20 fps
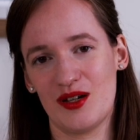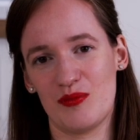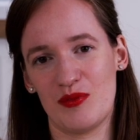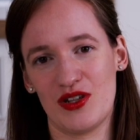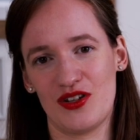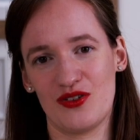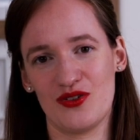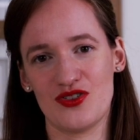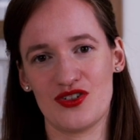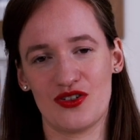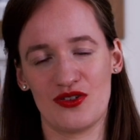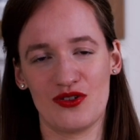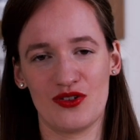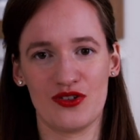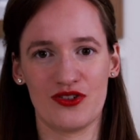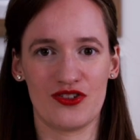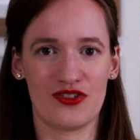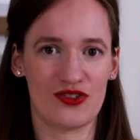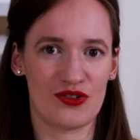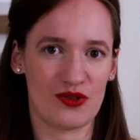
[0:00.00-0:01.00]
but also
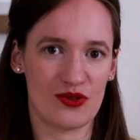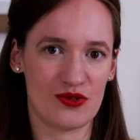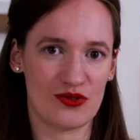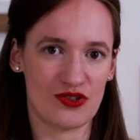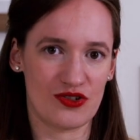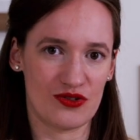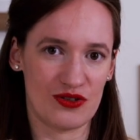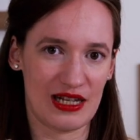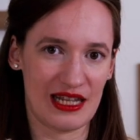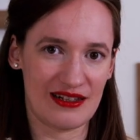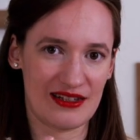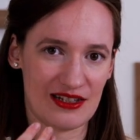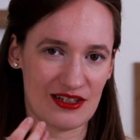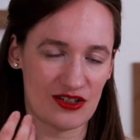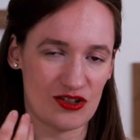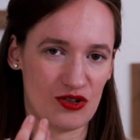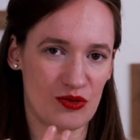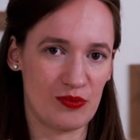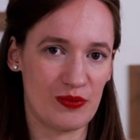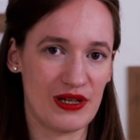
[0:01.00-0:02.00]
not to to let this
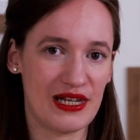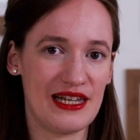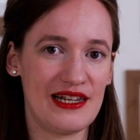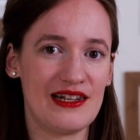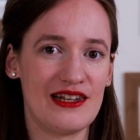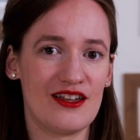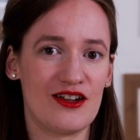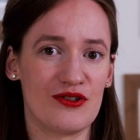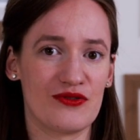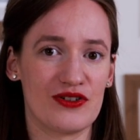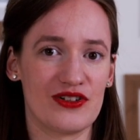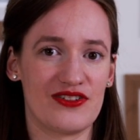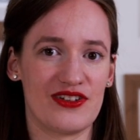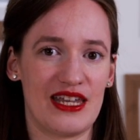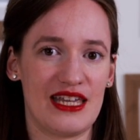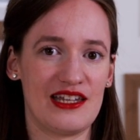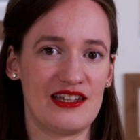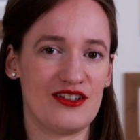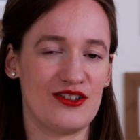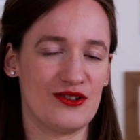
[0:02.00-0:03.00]
completely
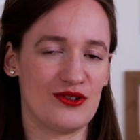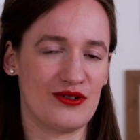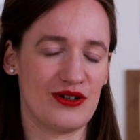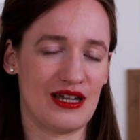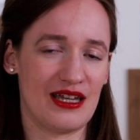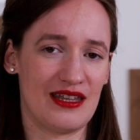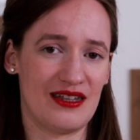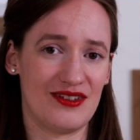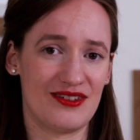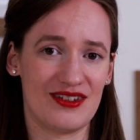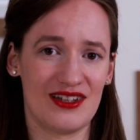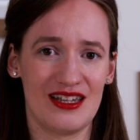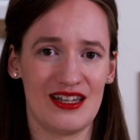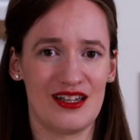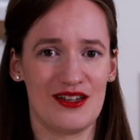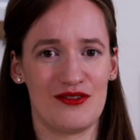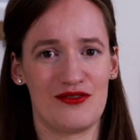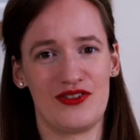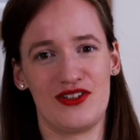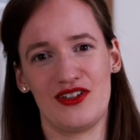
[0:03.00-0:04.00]
overtake you and
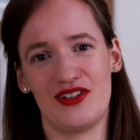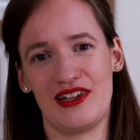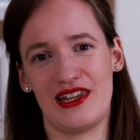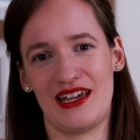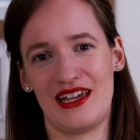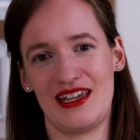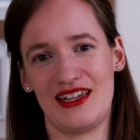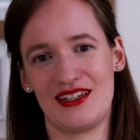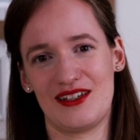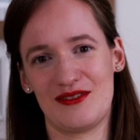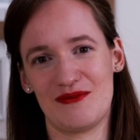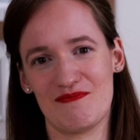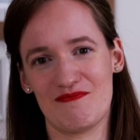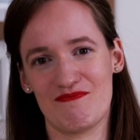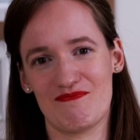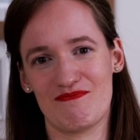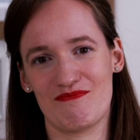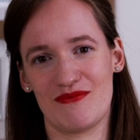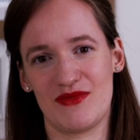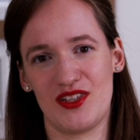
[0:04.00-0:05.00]
feel like
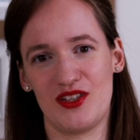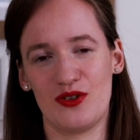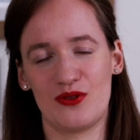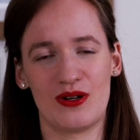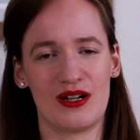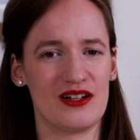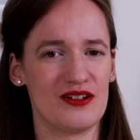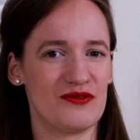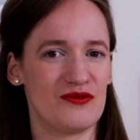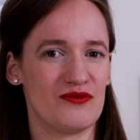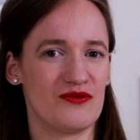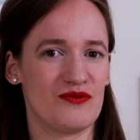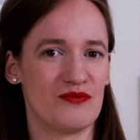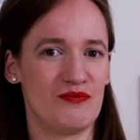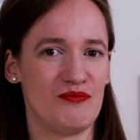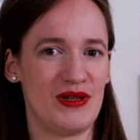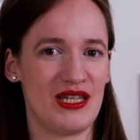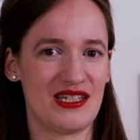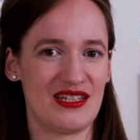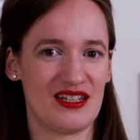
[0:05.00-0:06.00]
you are
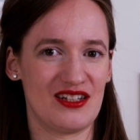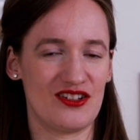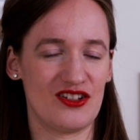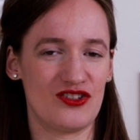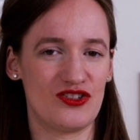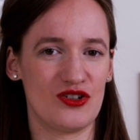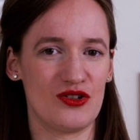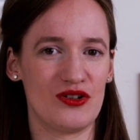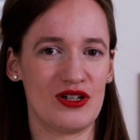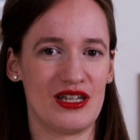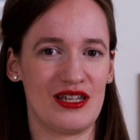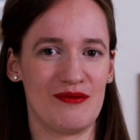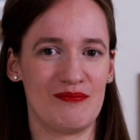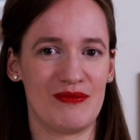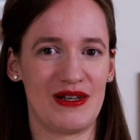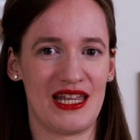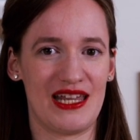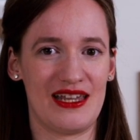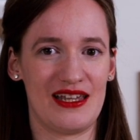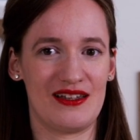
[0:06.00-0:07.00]
missing the joy in
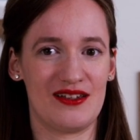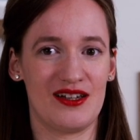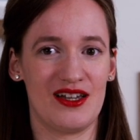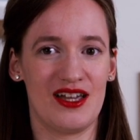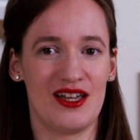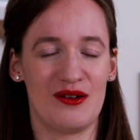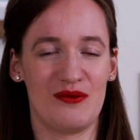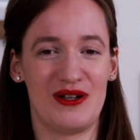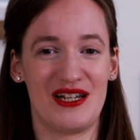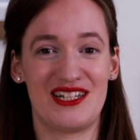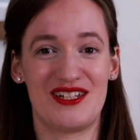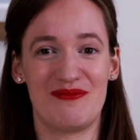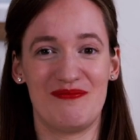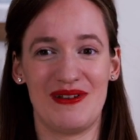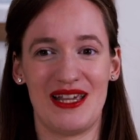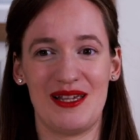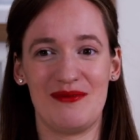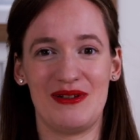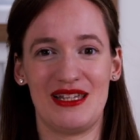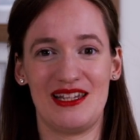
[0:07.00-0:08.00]
playing, which
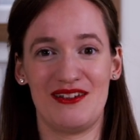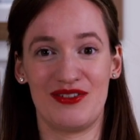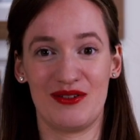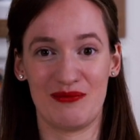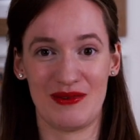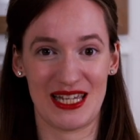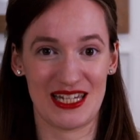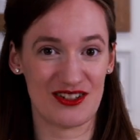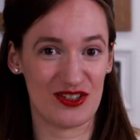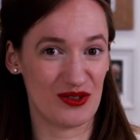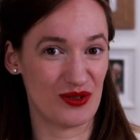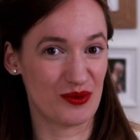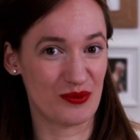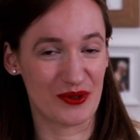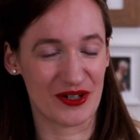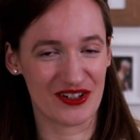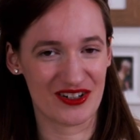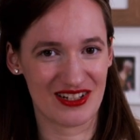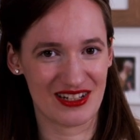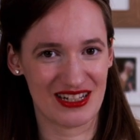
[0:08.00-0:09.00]
maybe even makes you a
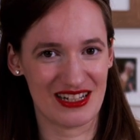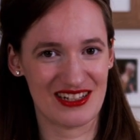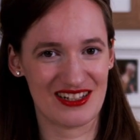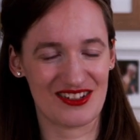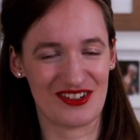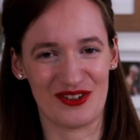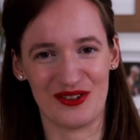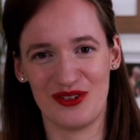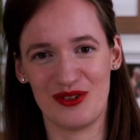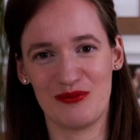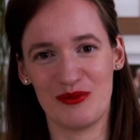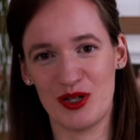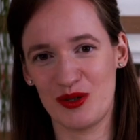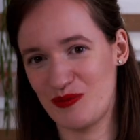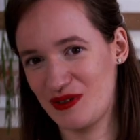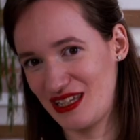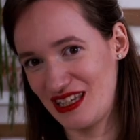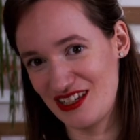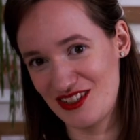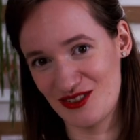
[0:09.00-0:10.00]
worse teacher on the
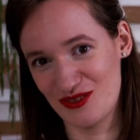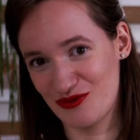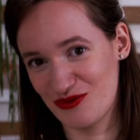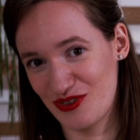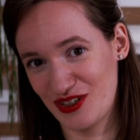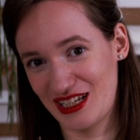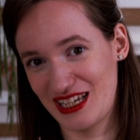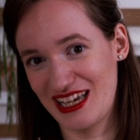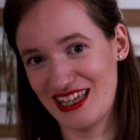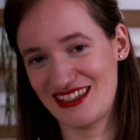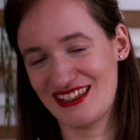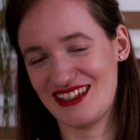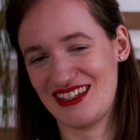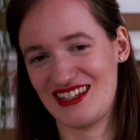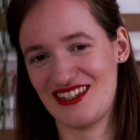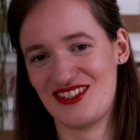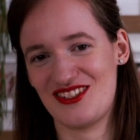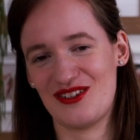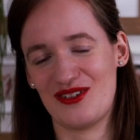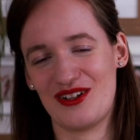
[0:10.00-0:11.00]
moment that you forget
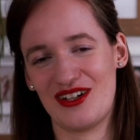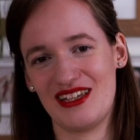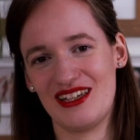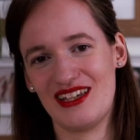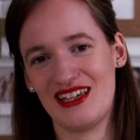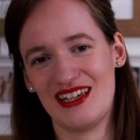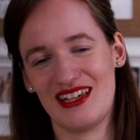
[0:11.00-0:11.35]
this joy.